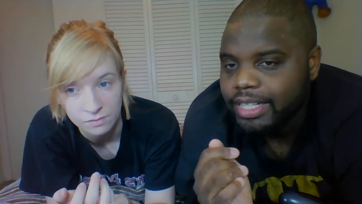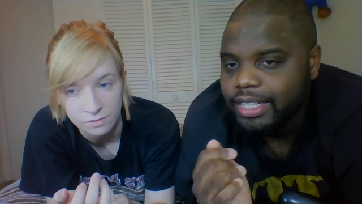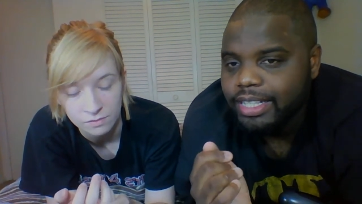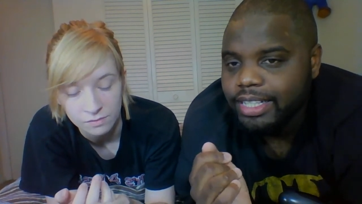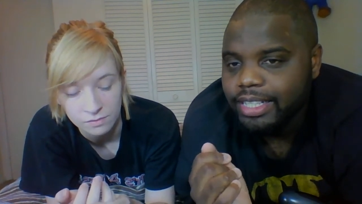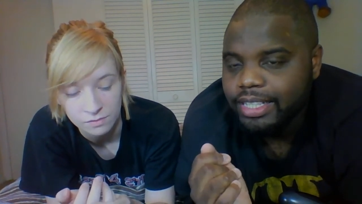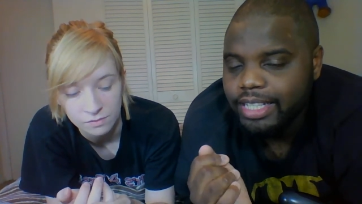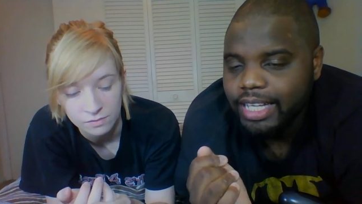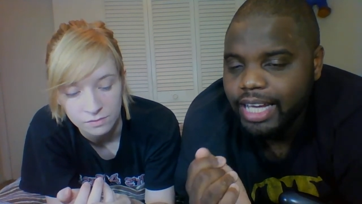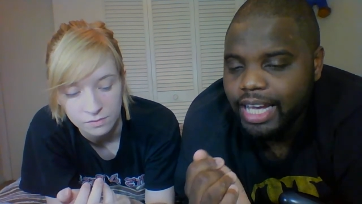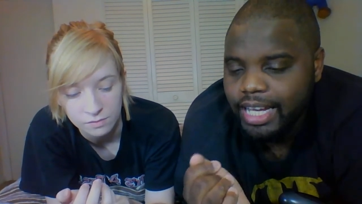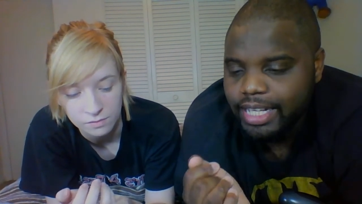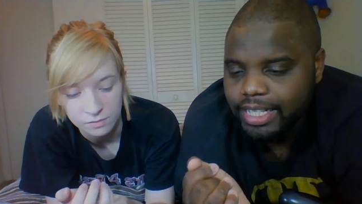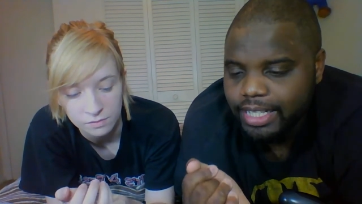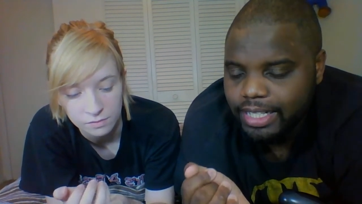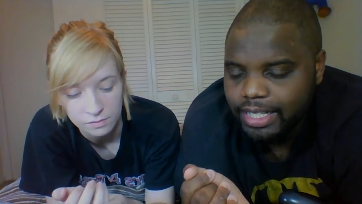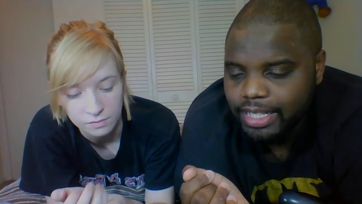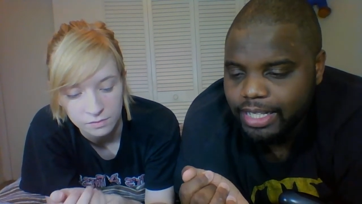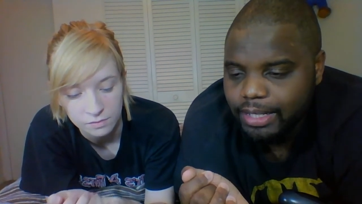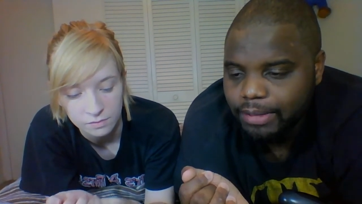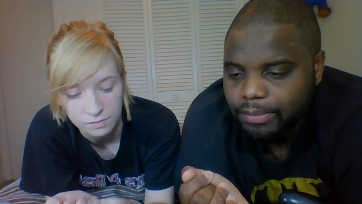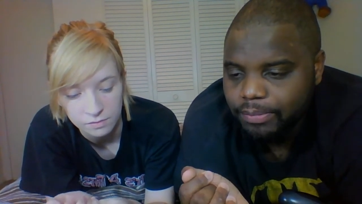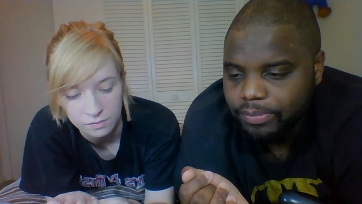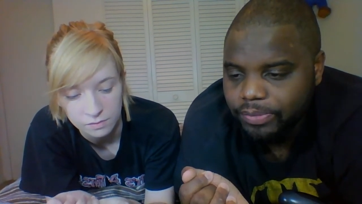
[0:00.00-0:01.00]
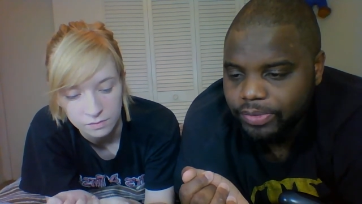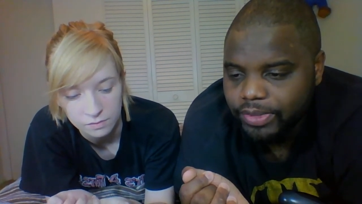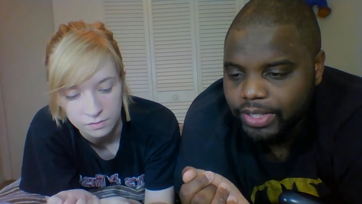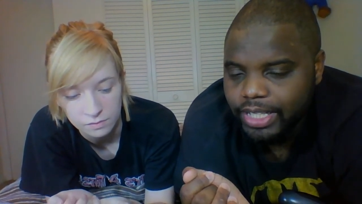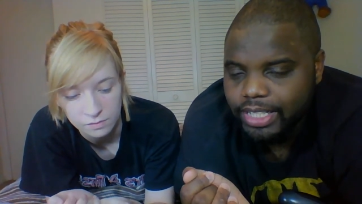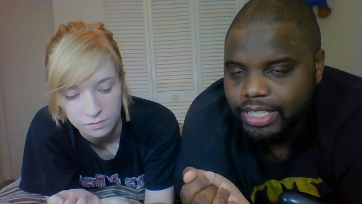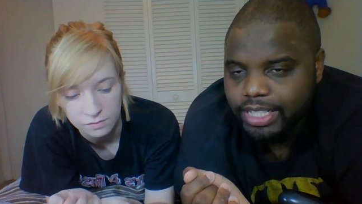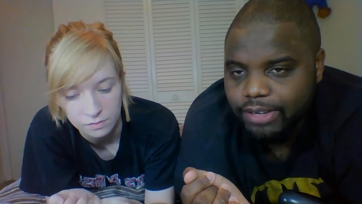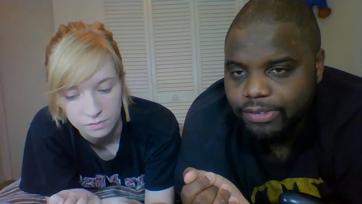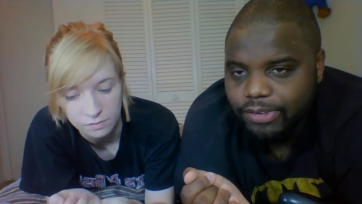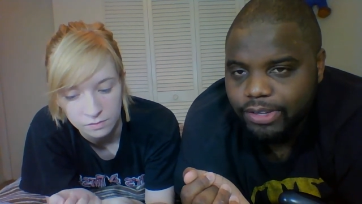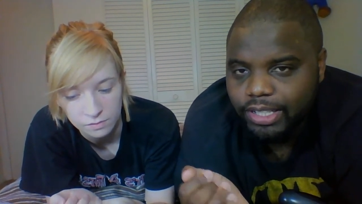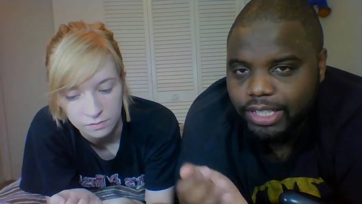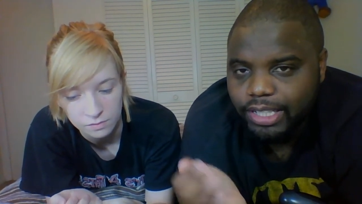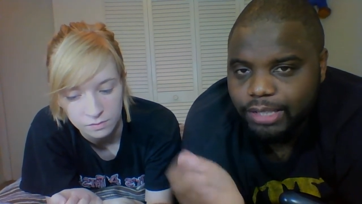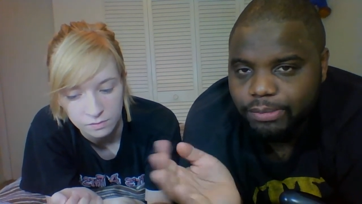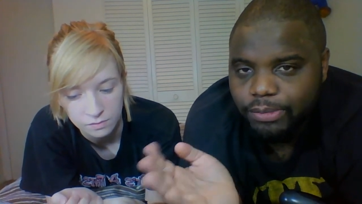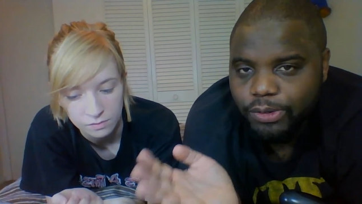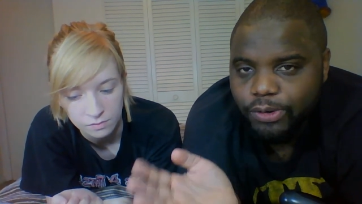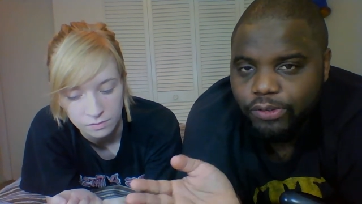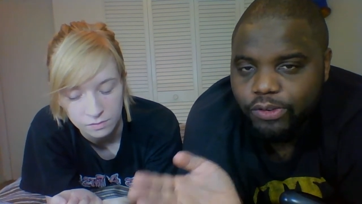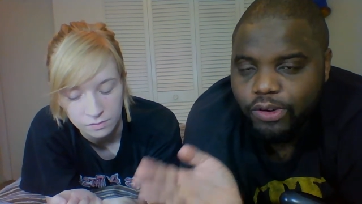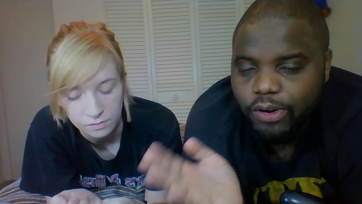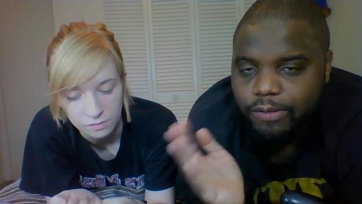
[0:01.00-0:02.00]
Speaker 1: that um, they definitely
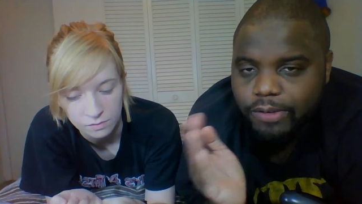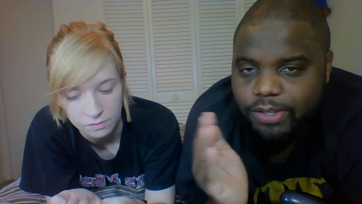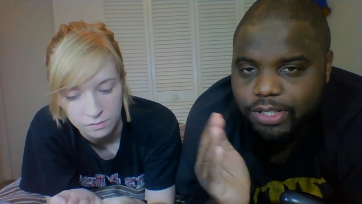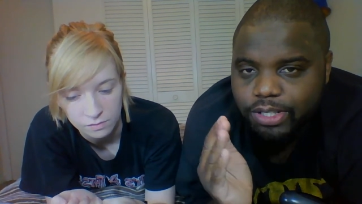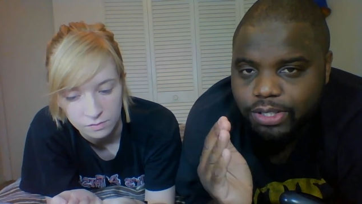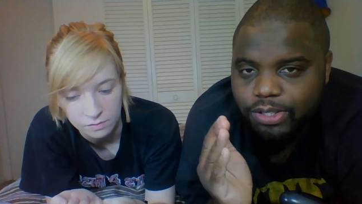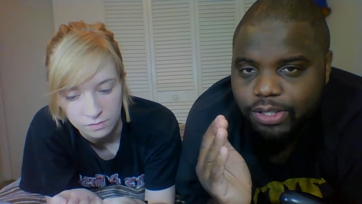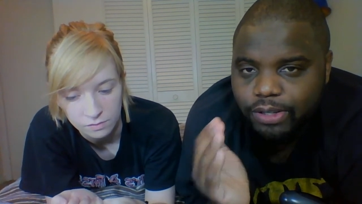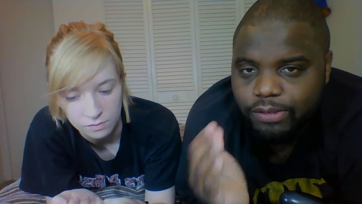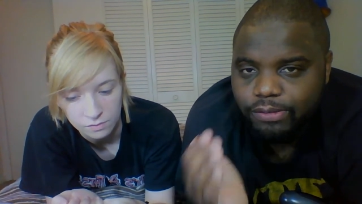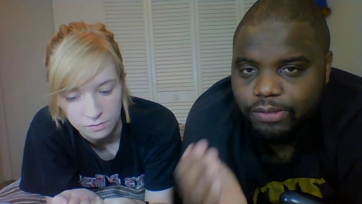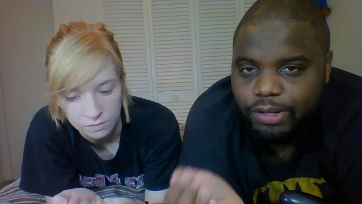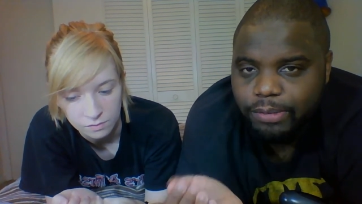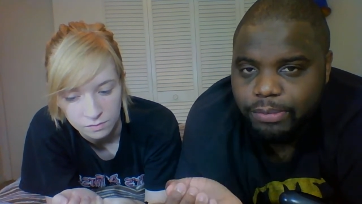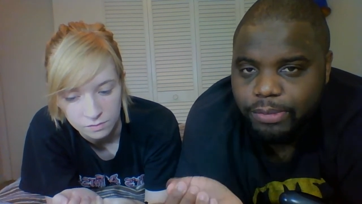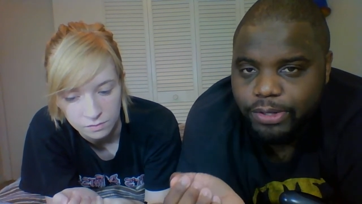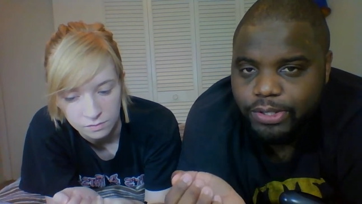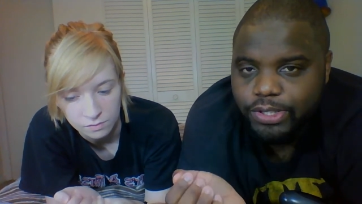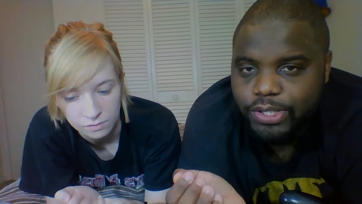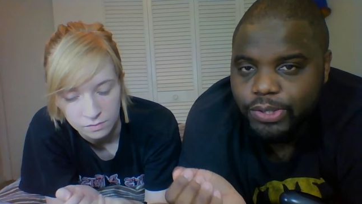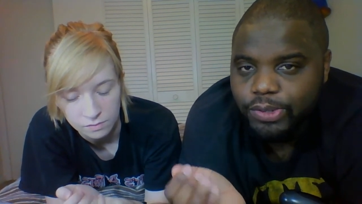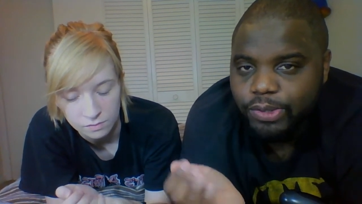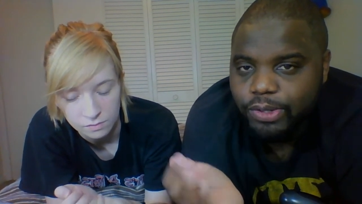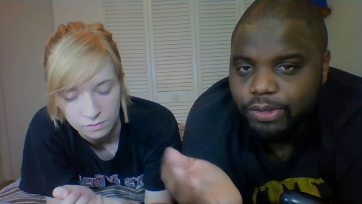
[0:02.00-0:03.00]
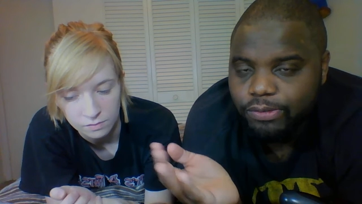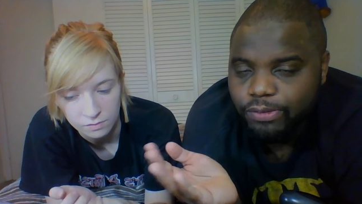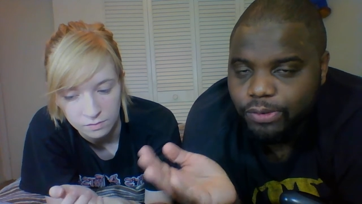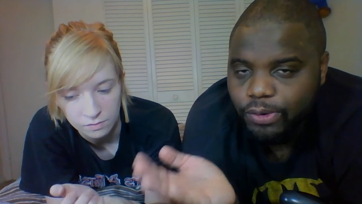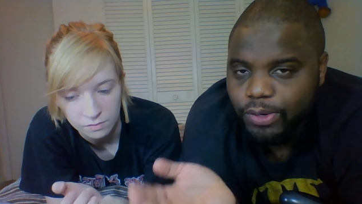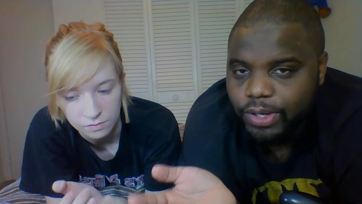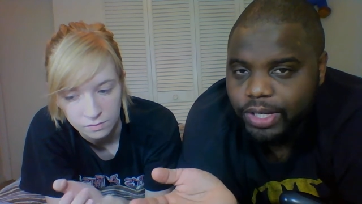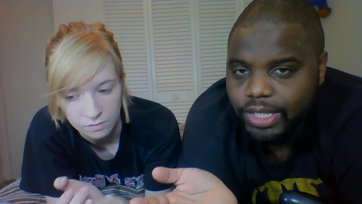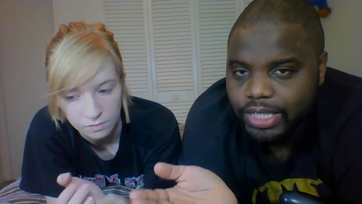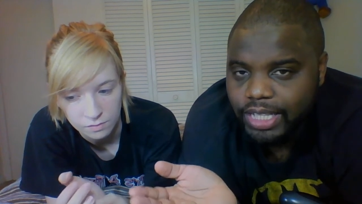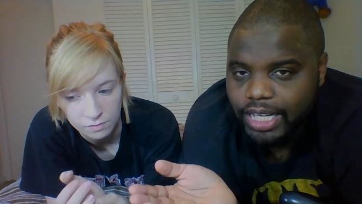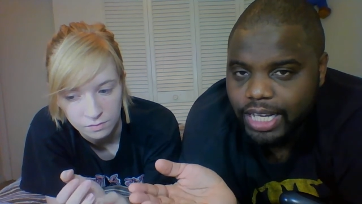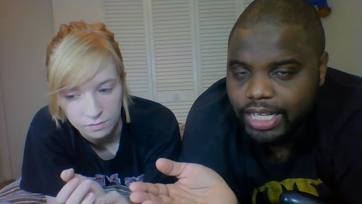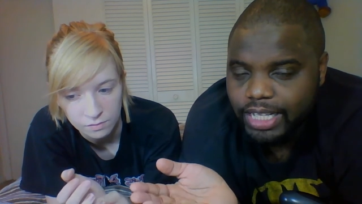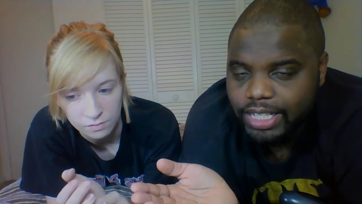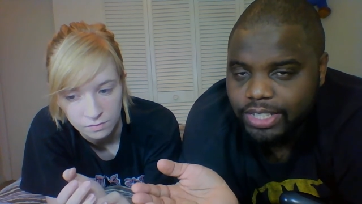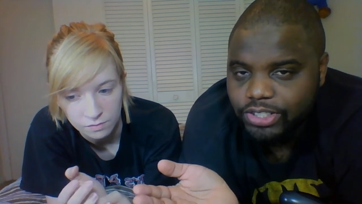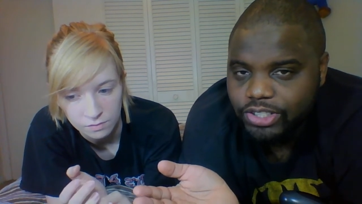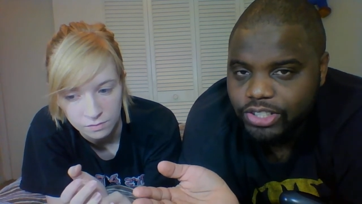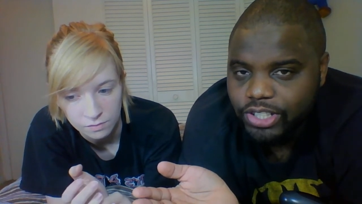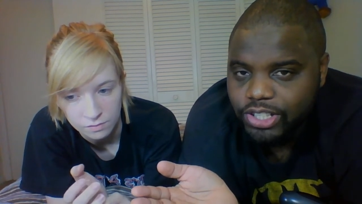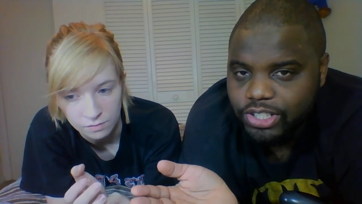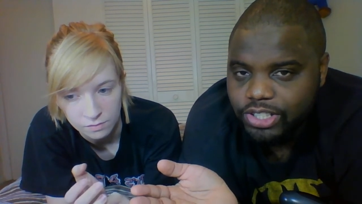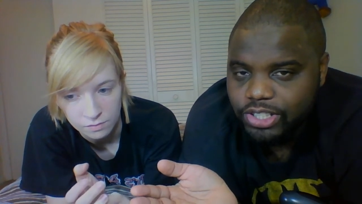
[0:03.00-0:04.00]
moved over to November to avoid that
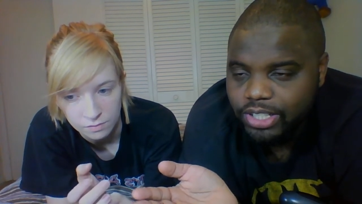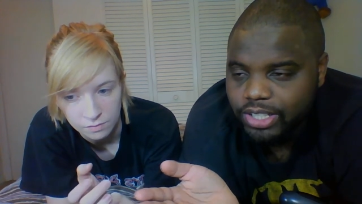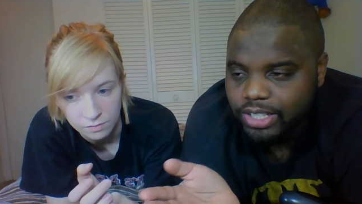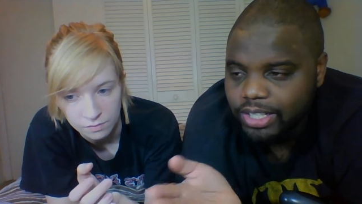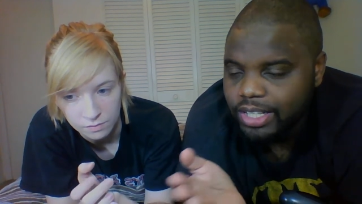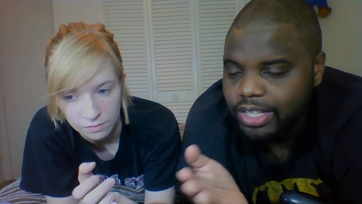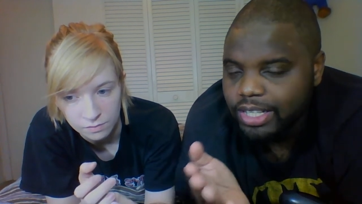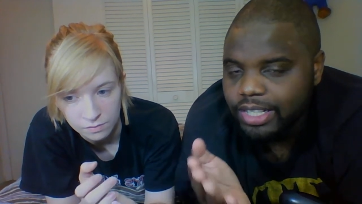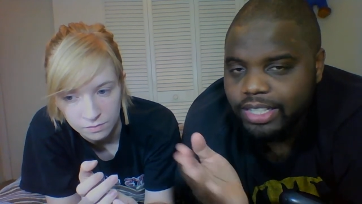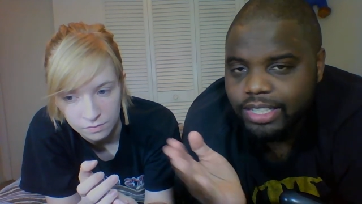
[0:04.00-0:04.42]
congestion,